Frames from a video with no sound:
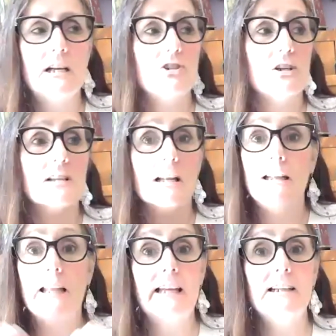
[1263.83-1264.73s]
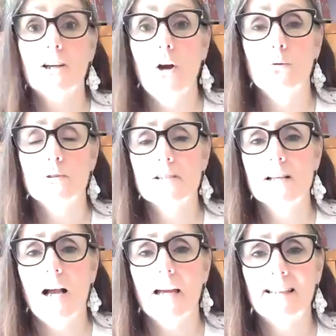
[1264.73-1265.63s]
Just let it go,
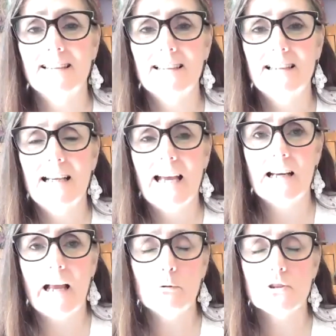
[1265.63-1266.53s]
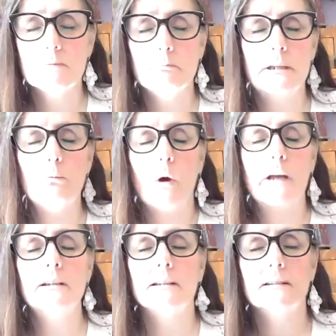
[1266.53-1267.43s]
decide. And I will just be
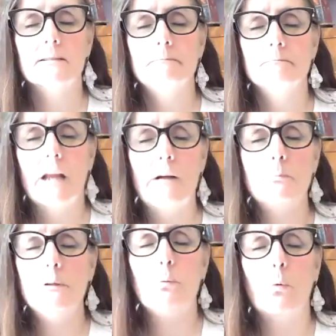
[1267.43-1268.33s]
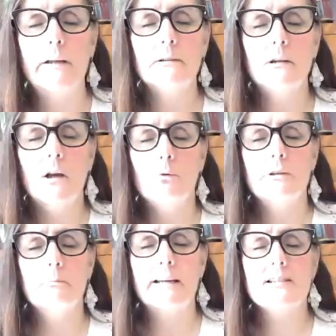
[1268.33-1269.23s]
one. I will be one
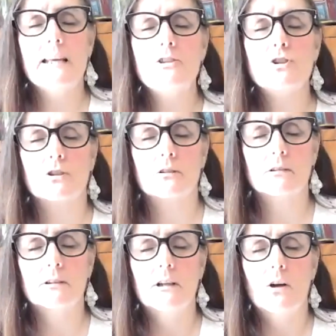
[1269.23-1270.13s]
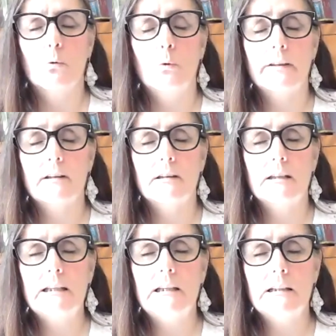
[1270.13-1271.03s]
with my center, with
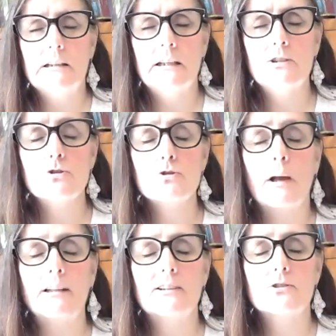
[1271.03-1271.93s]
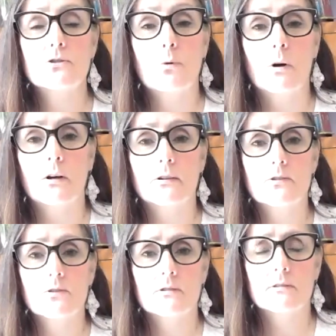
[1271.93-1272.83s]
the indwelling
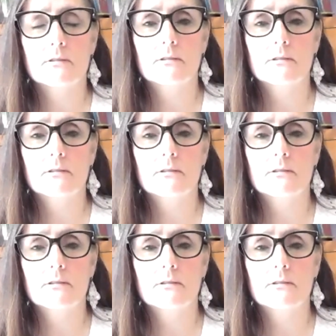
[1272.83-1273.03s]
source.